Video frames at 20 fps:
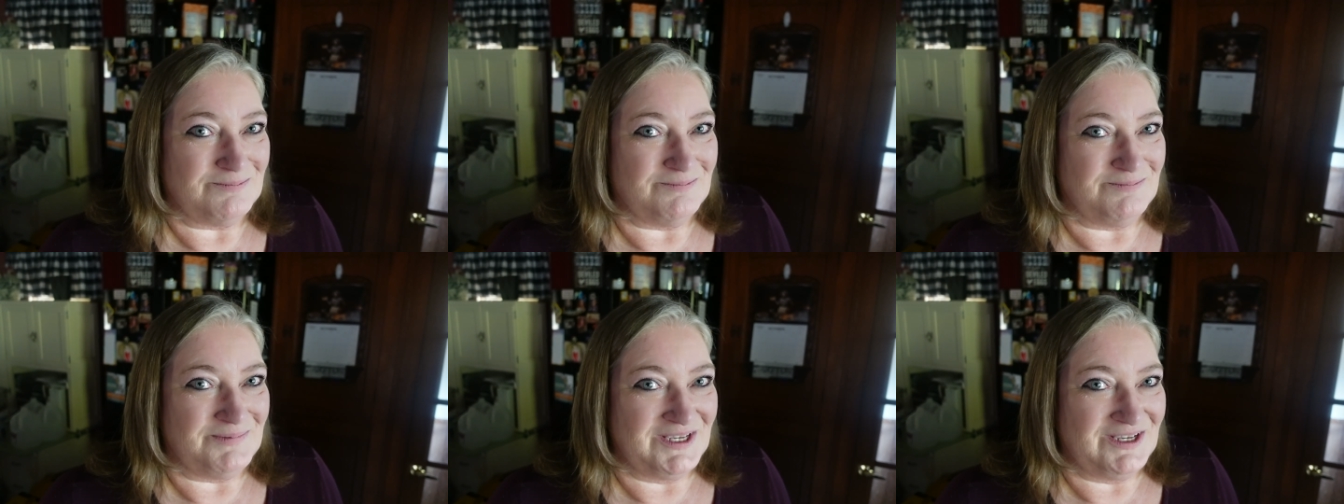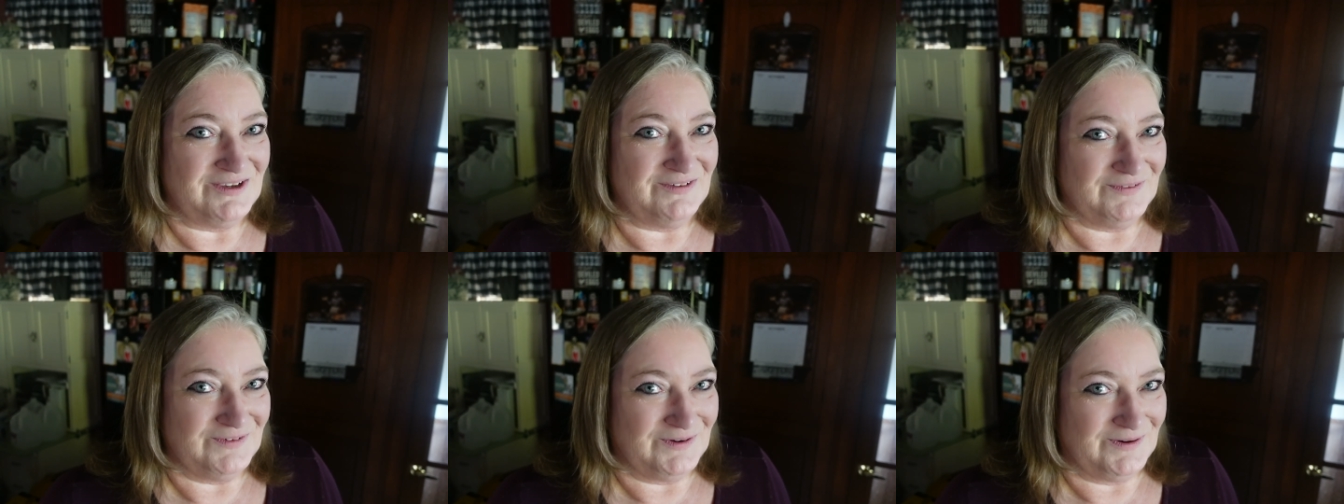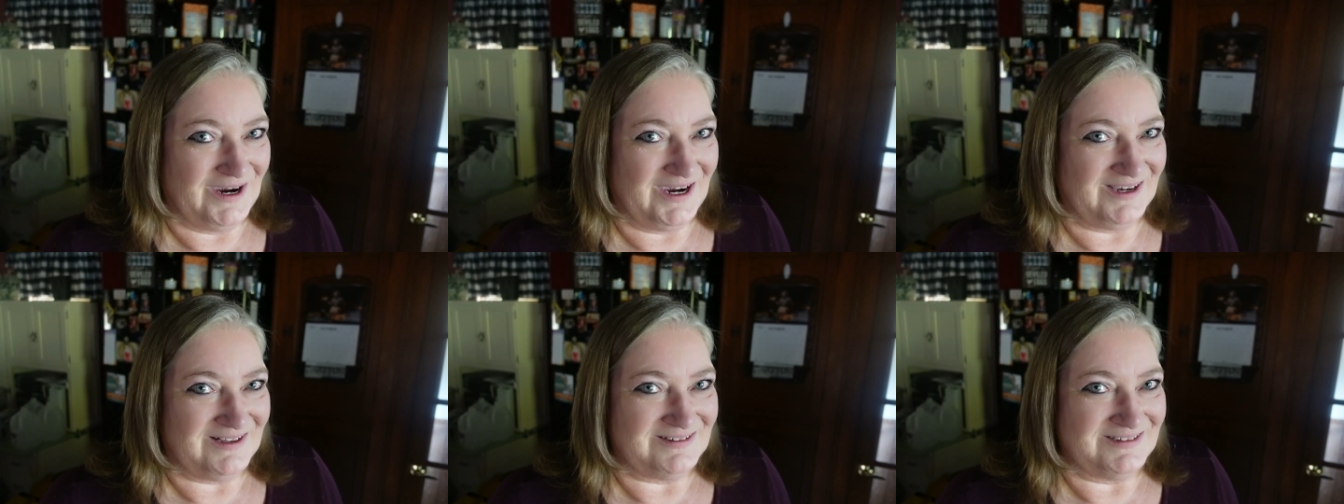beef
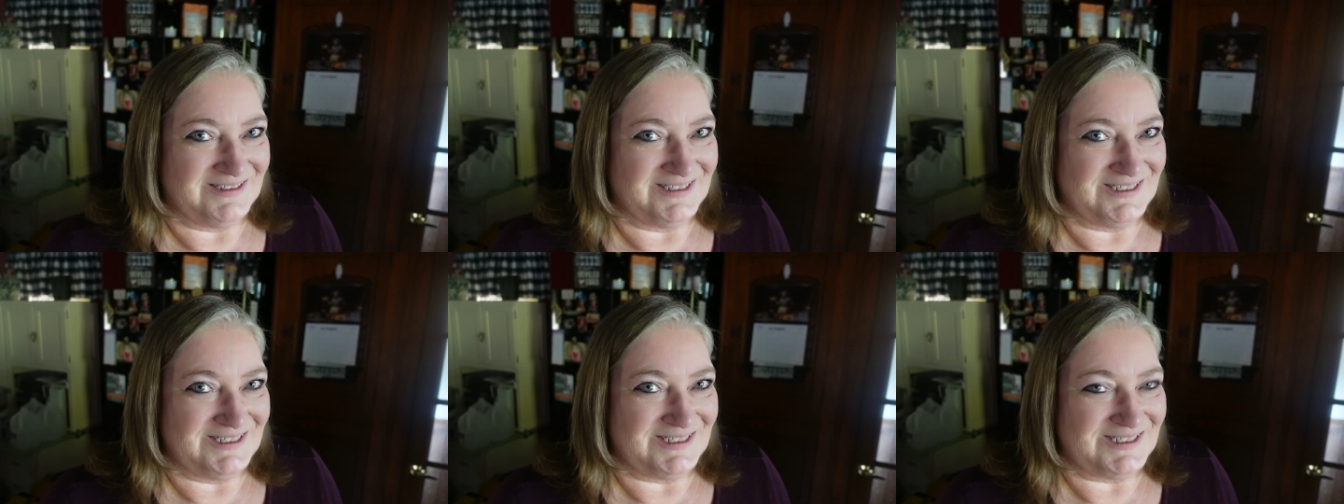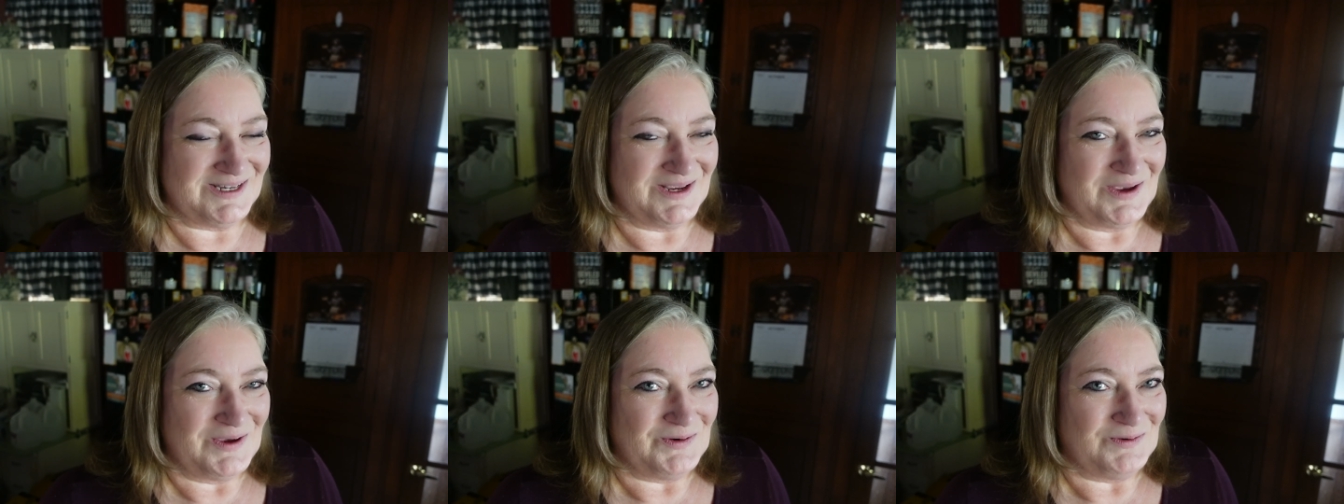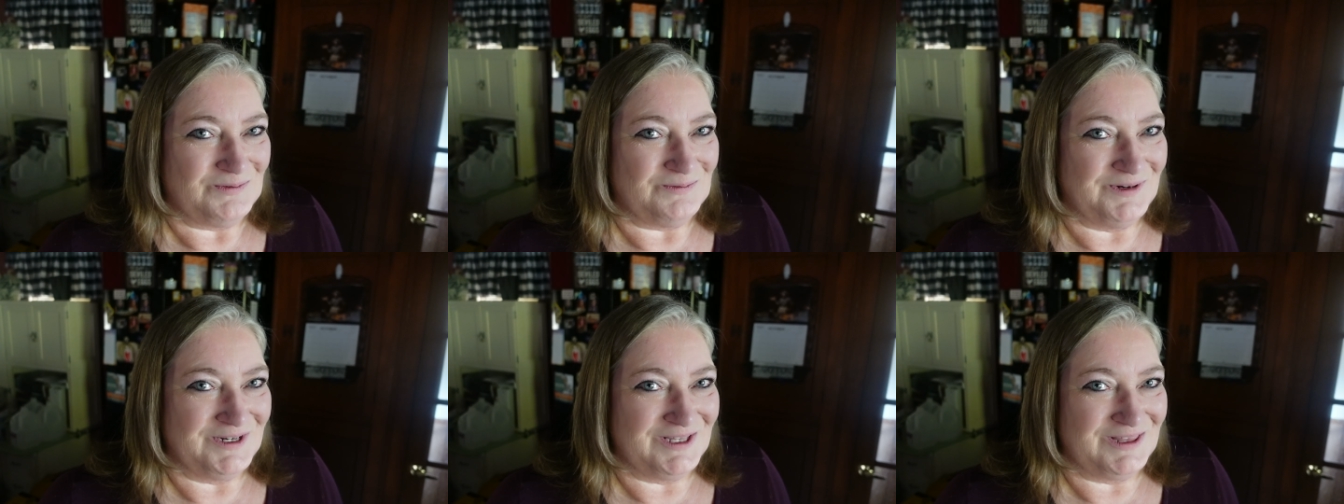cracklins
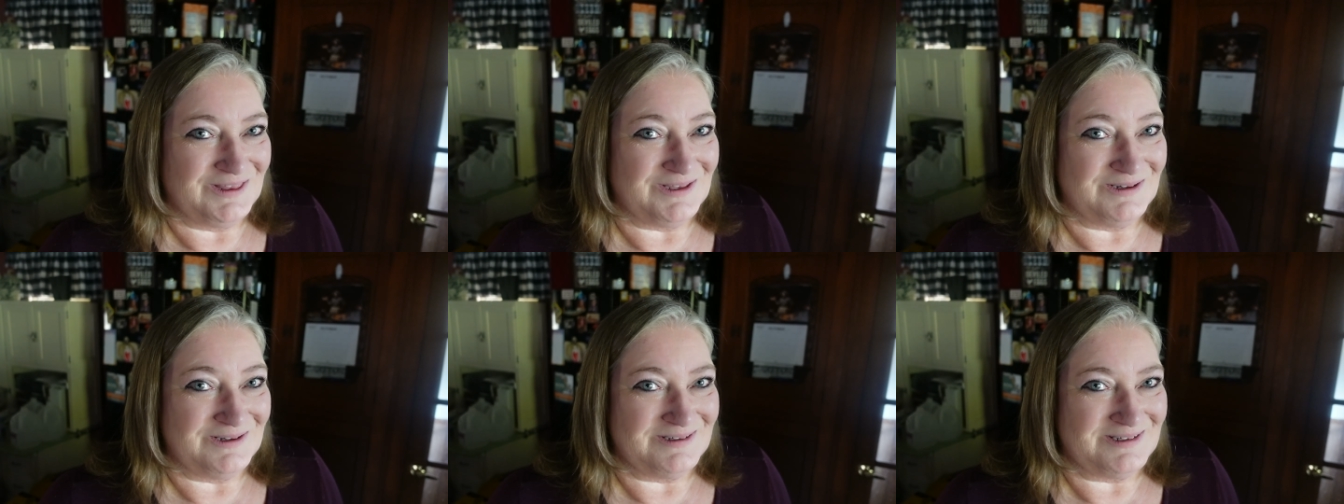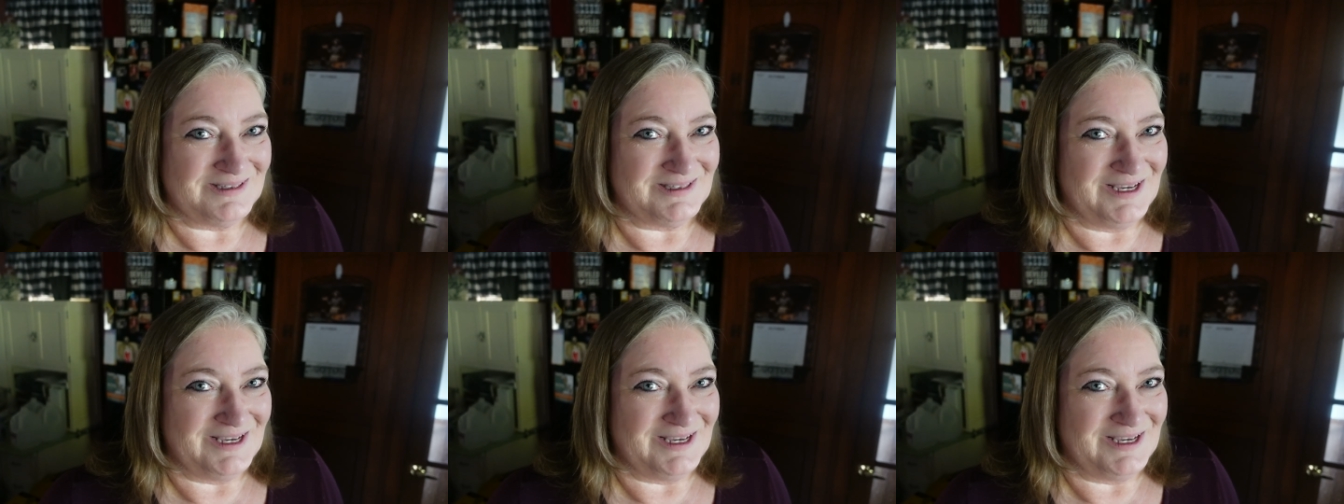with those